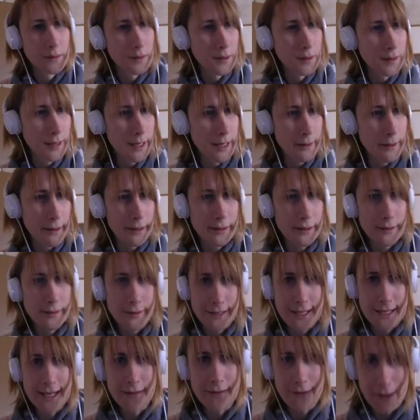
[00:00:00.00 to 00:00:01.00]
Anyway,
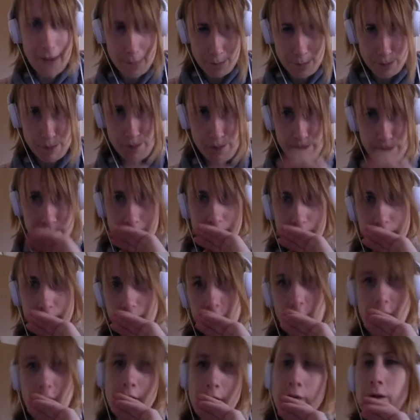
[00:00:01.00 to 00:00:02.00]
Kiri.
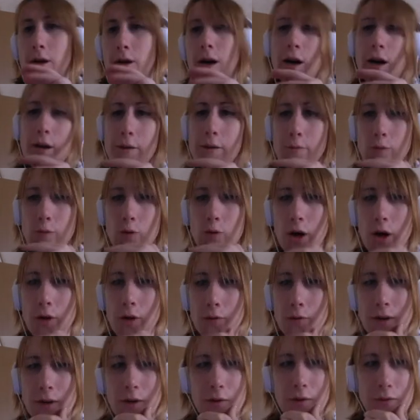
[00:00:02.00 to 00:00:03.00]
I will
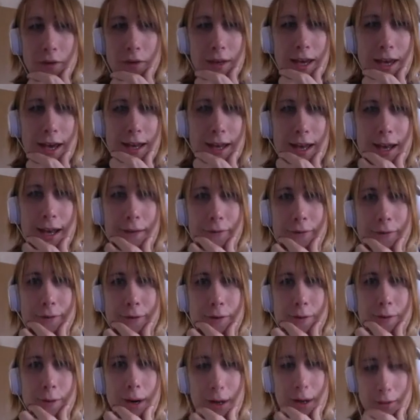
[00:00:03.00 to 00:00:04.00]
hopefully not forget that for
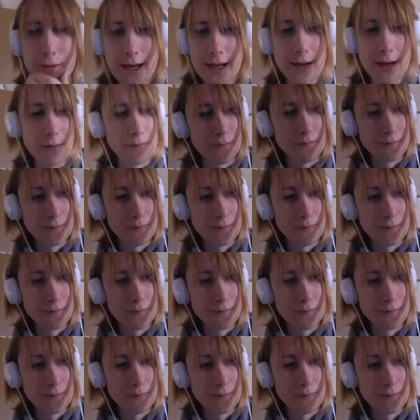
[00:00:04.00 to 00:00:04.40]
a while now.